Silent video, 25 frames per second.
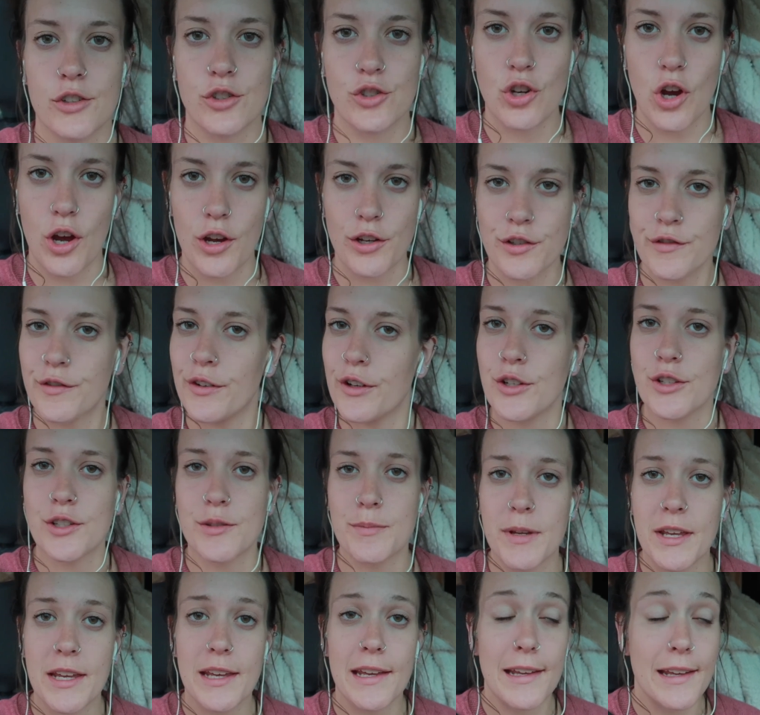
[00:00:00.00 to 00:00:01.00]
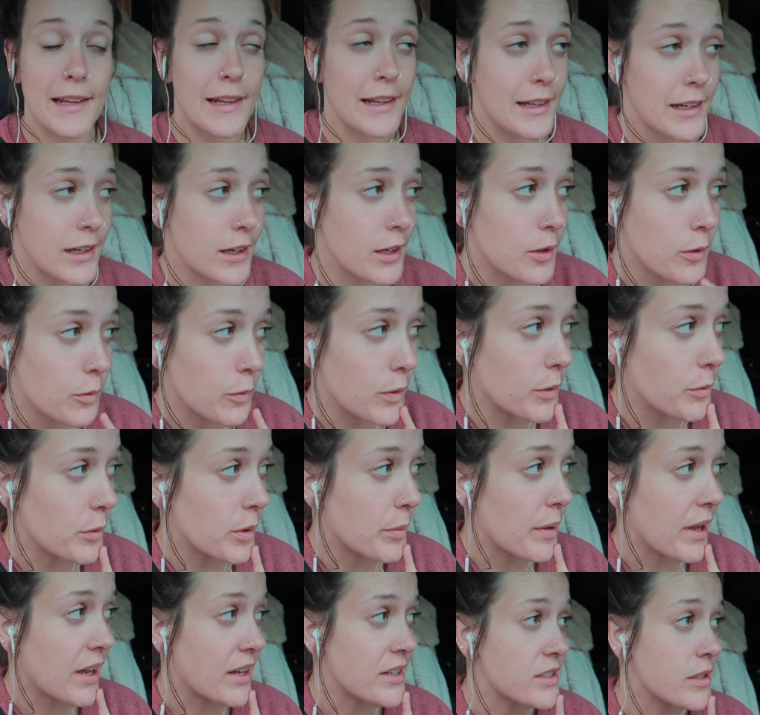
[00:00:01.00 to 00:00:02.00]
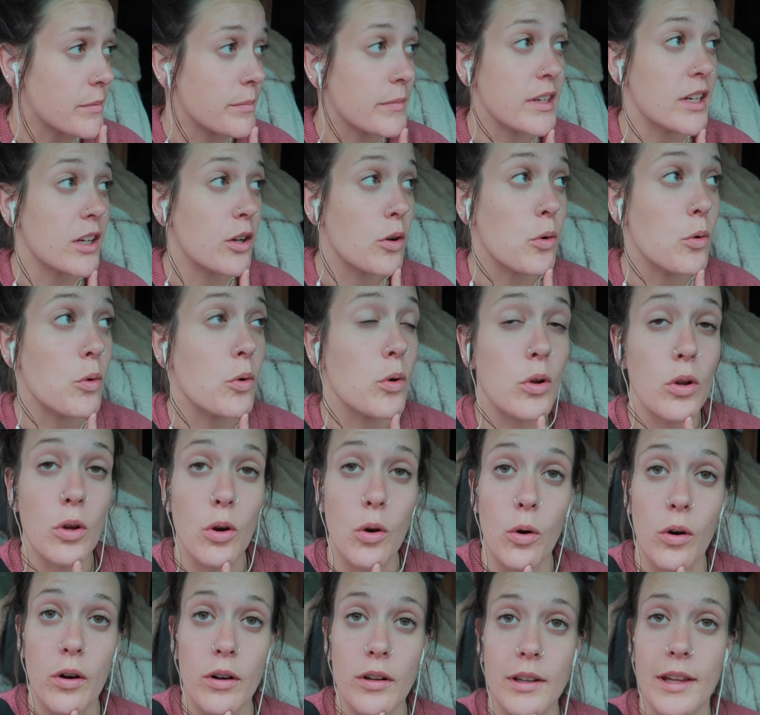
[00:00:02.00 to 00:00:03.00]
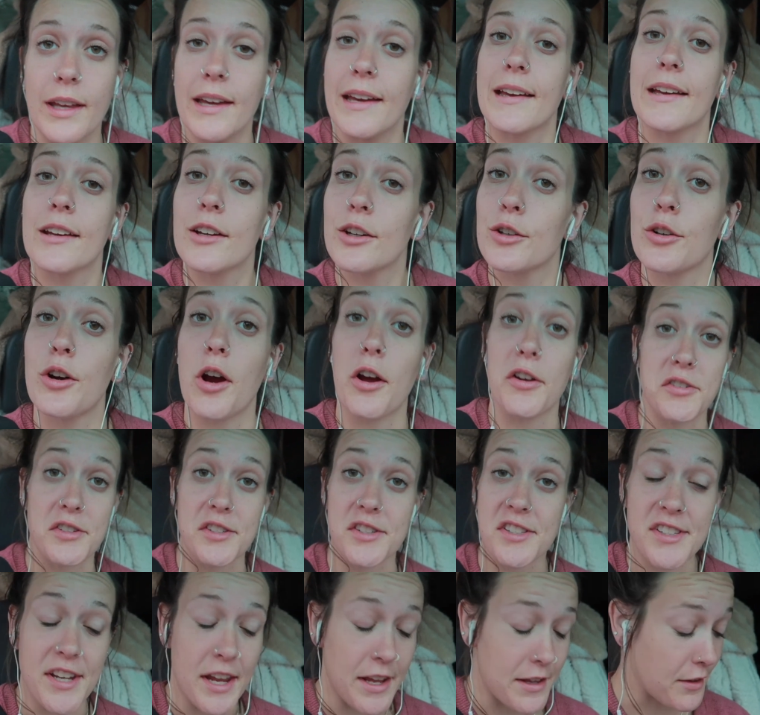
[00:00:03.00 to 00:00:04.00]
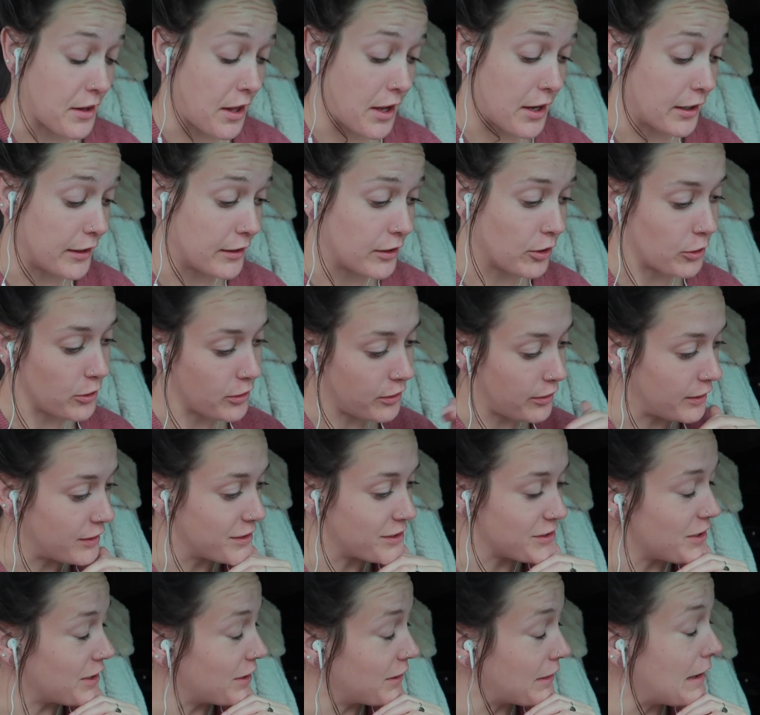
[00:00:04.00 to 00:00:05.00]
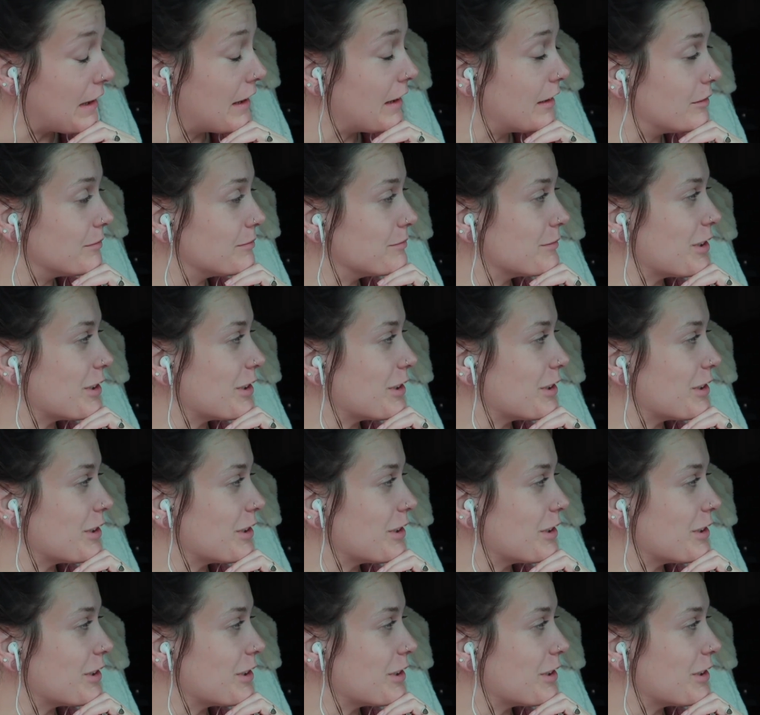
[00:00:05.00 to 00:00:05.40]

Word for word: Josh fills me in when we pass something cool or like cross the state line or things like that.